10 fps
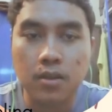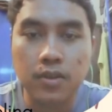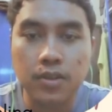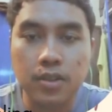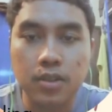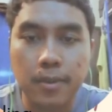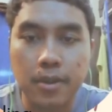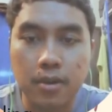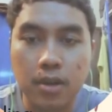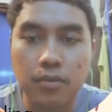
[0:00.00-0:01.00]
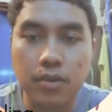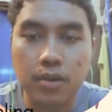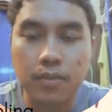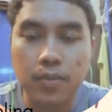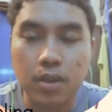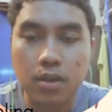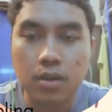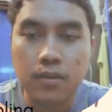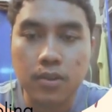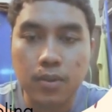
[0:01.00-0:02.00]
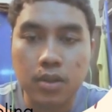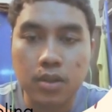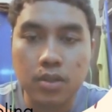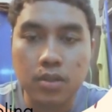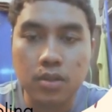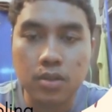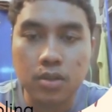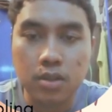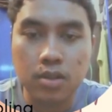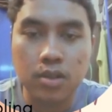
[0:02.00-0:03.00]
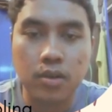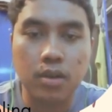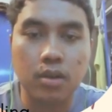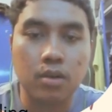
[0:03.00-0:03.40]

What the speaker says: First is computer network. First point is resources sharing.